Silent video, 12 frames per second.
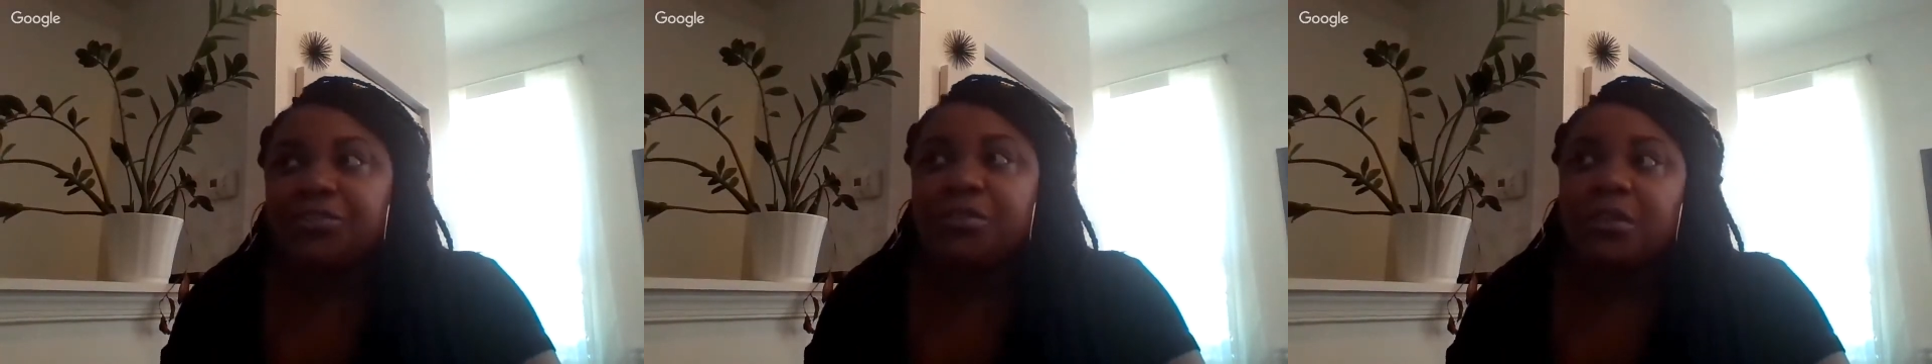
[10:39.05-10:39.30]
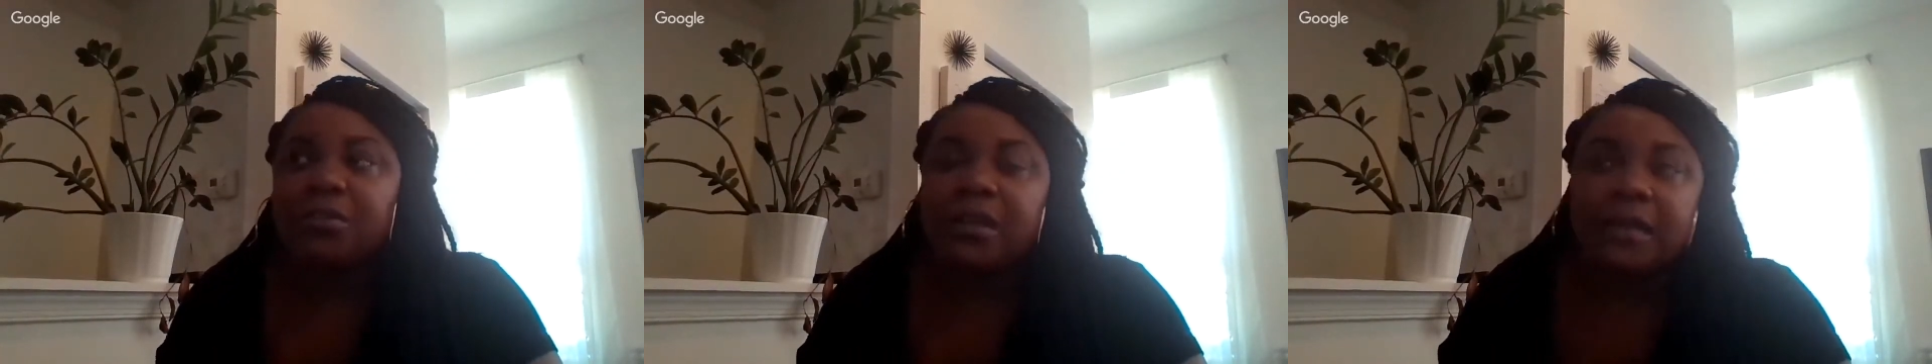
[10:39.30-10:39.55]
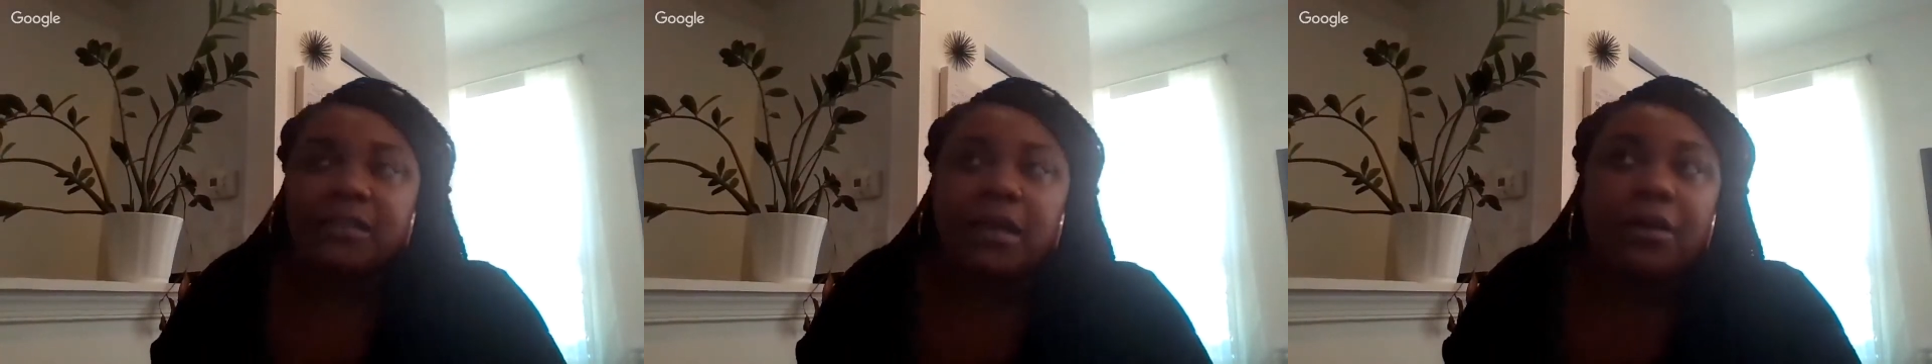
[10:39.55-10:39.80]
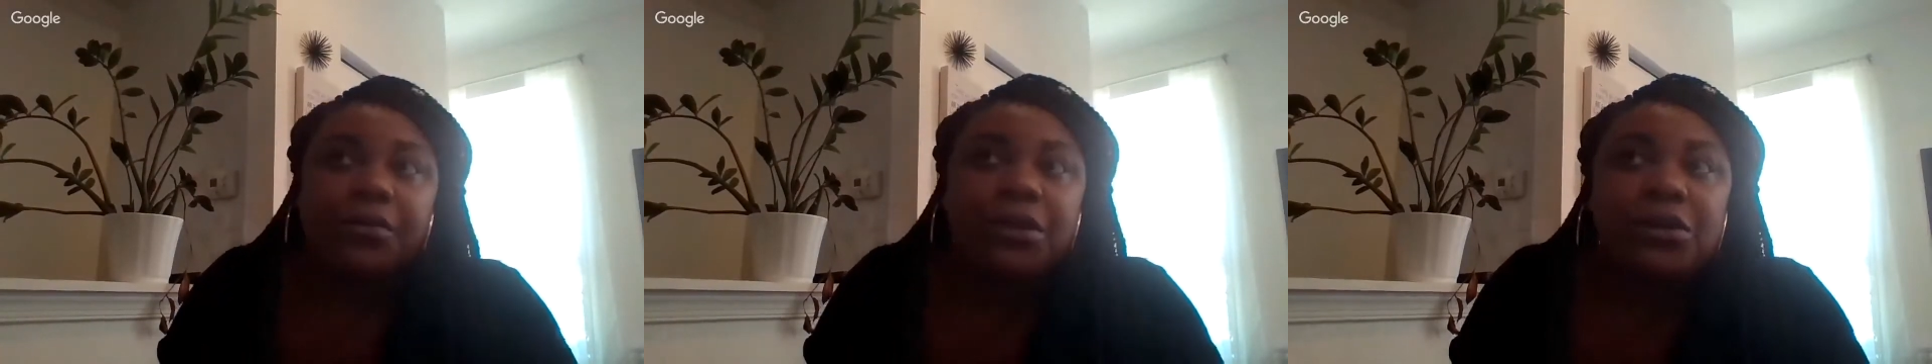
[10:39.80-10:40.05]
gave
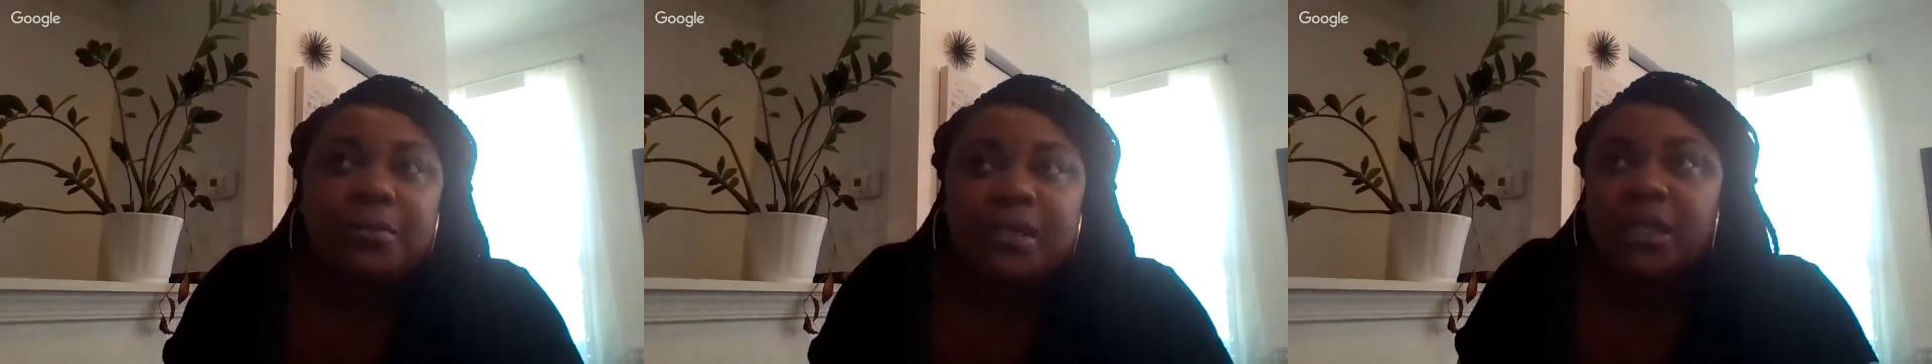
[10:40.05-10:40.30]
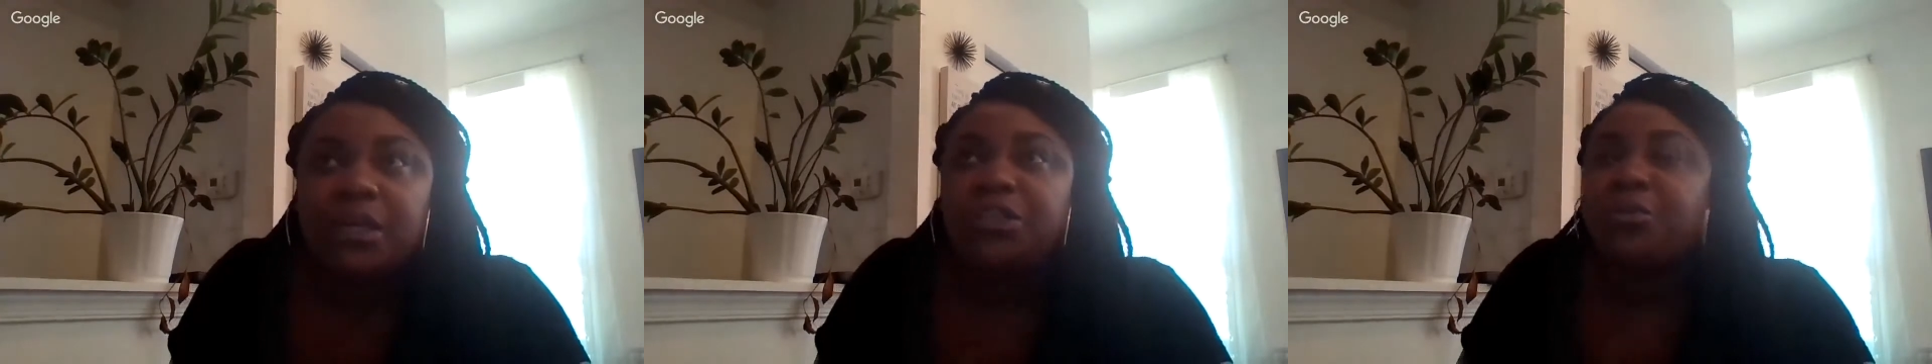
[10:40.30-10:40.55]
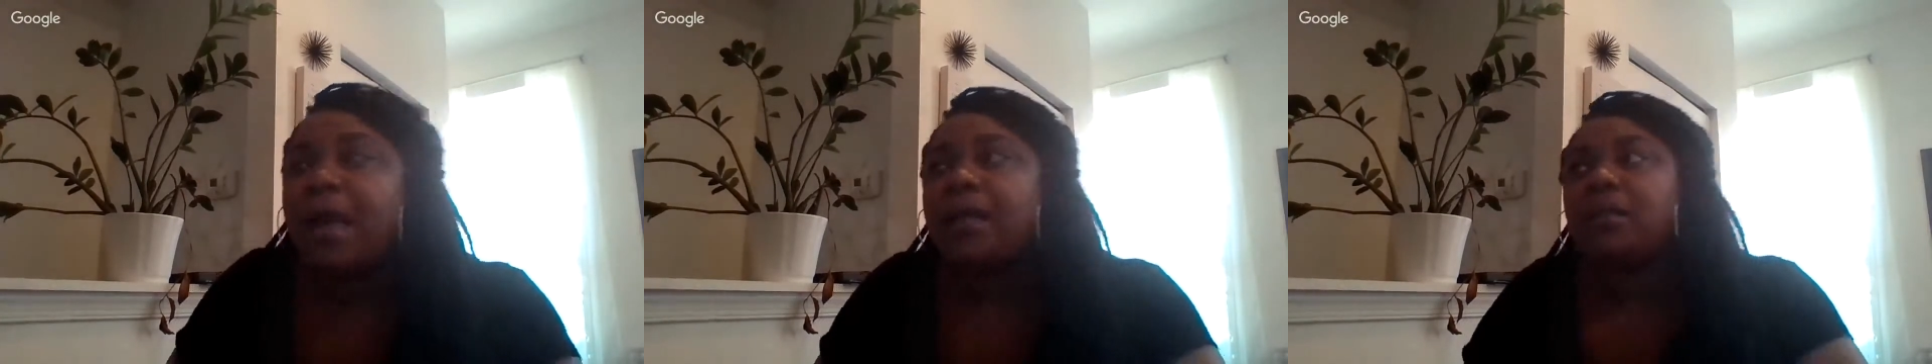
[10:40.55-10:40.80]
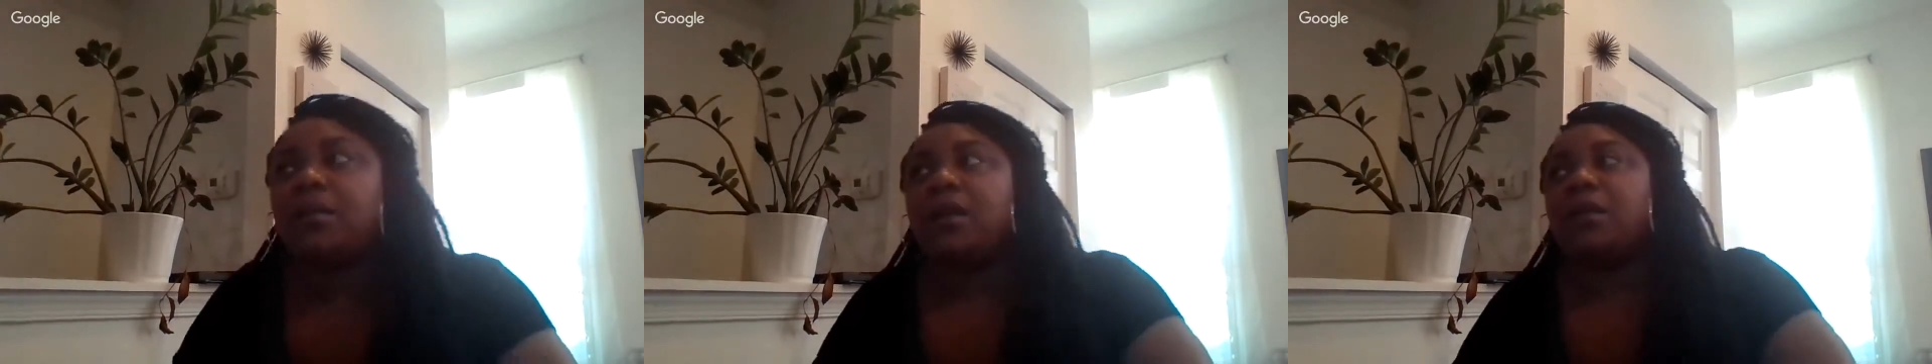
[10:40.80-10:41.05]
lectures on it. I taught human
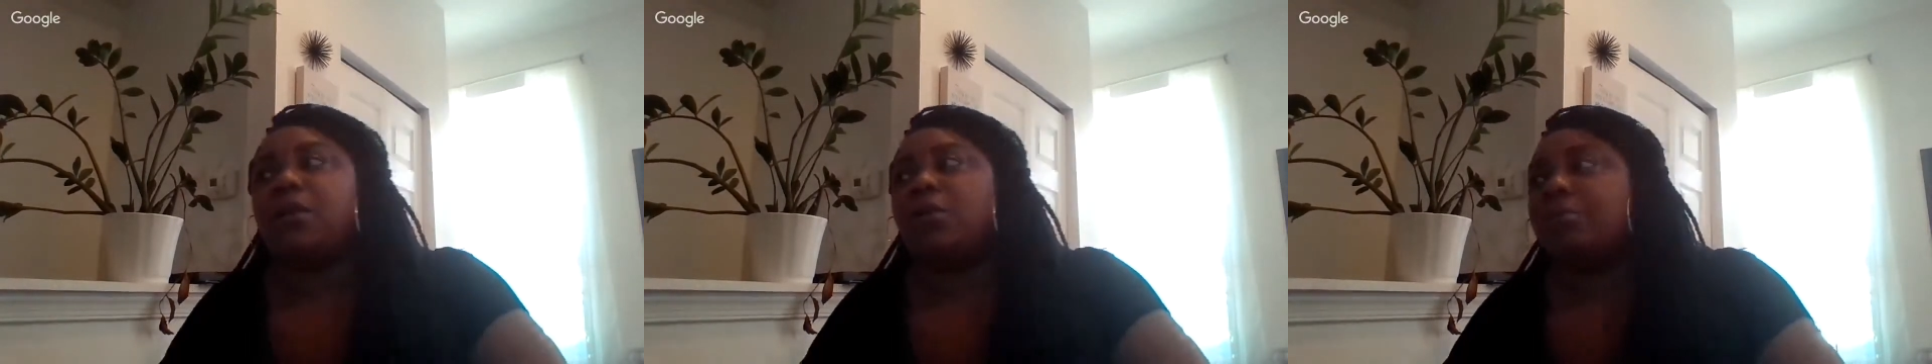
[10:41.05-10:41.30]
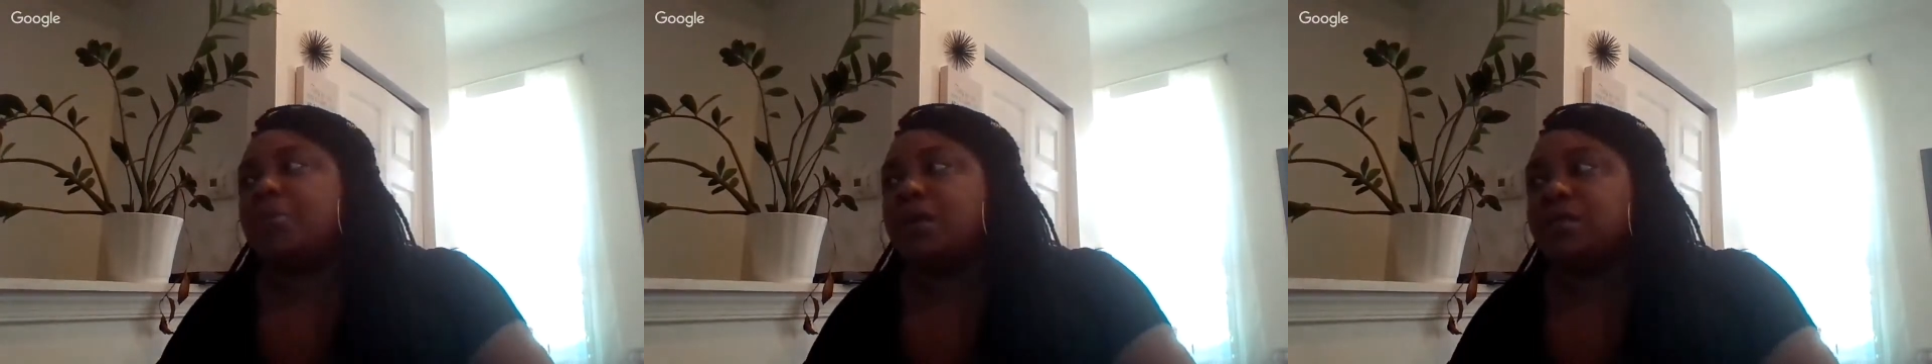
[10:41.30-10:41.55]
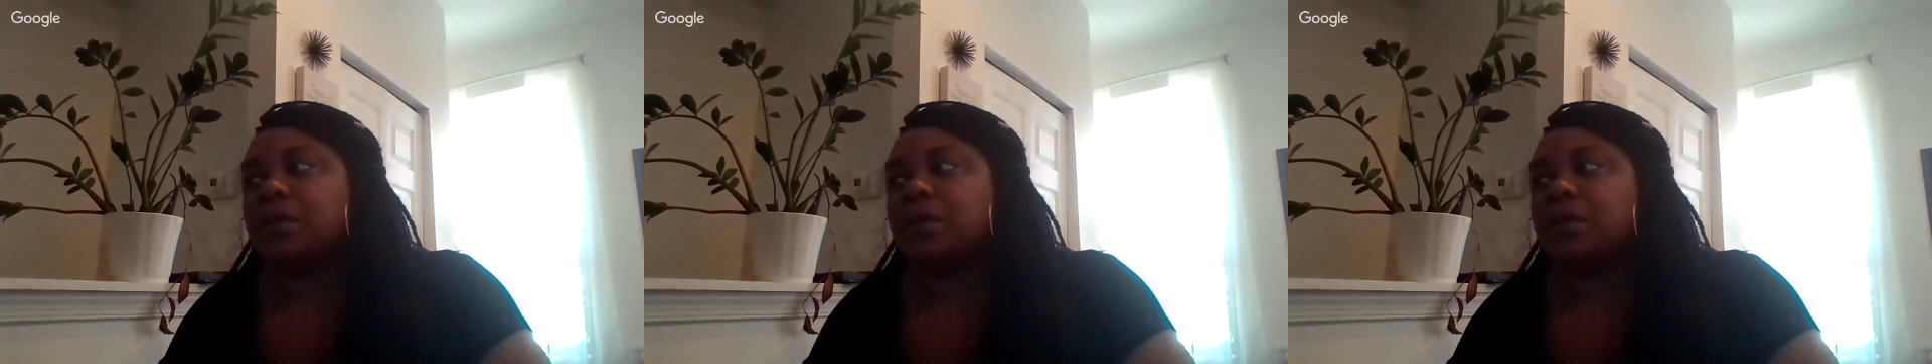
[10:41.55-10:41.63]
sexuality